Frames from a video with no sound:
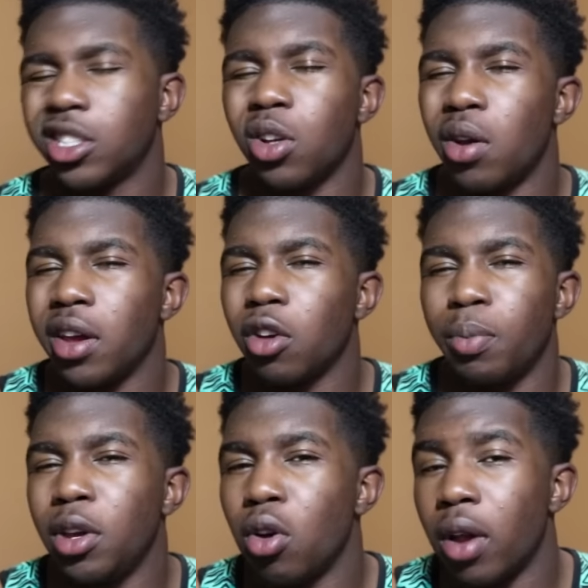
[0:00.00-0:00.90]
So a nigga would
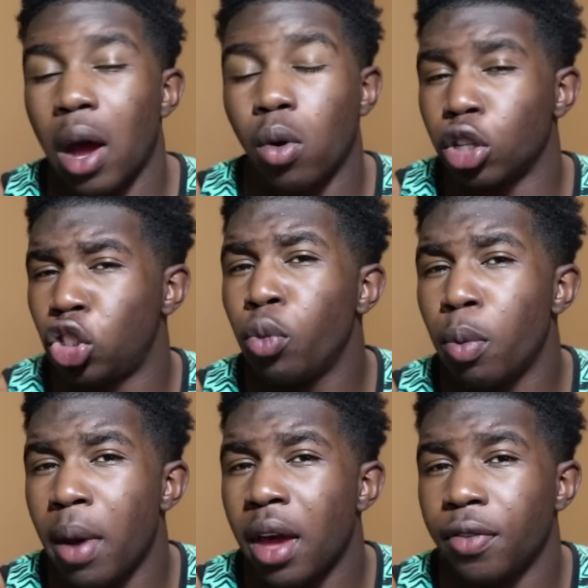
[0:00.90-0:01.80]
be going out with a super
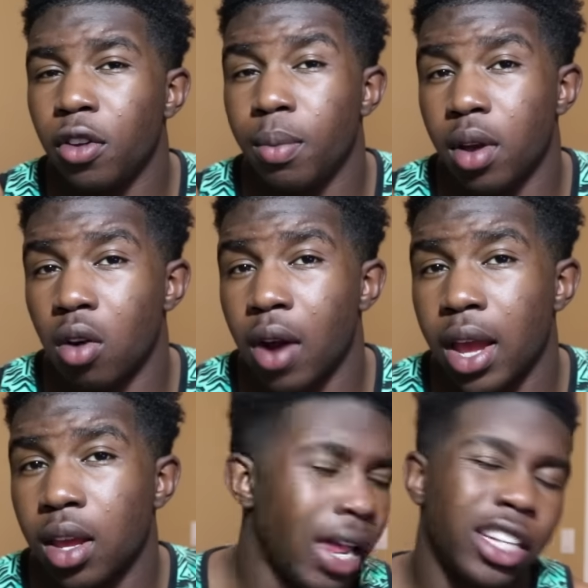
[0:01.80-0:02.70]
bad female,
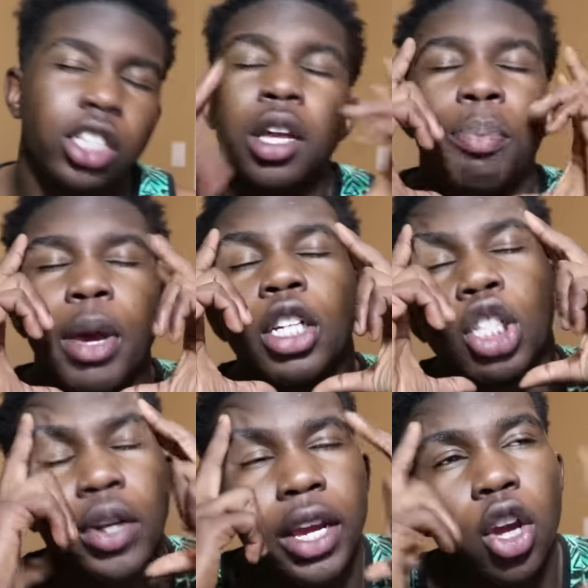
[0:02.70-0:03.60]
right? Like, just a
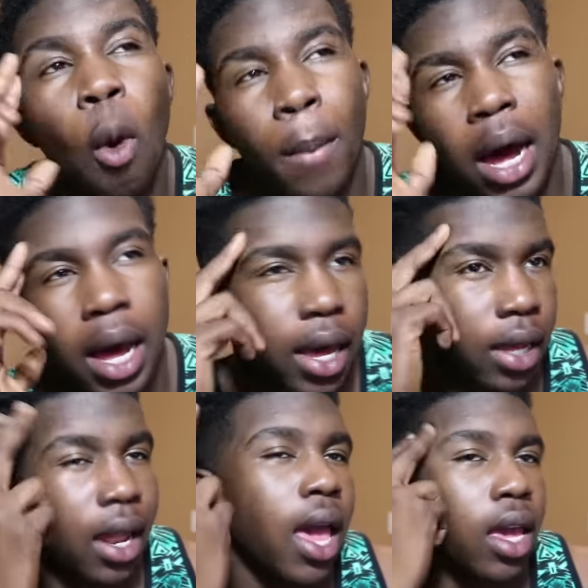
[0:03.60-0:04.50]
picture in your
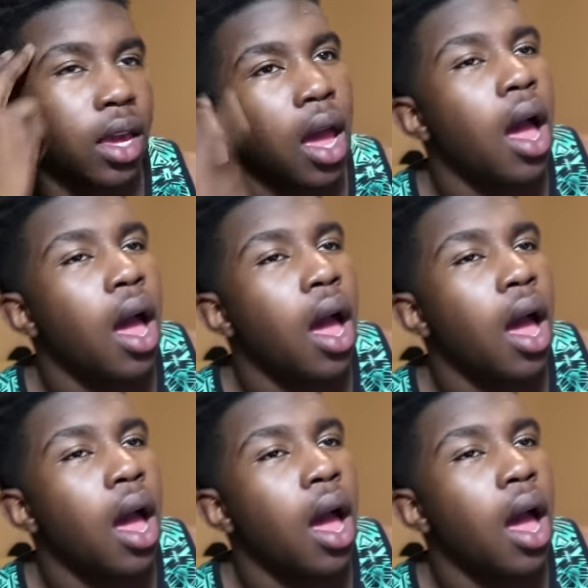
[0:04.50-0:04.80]
mind, like,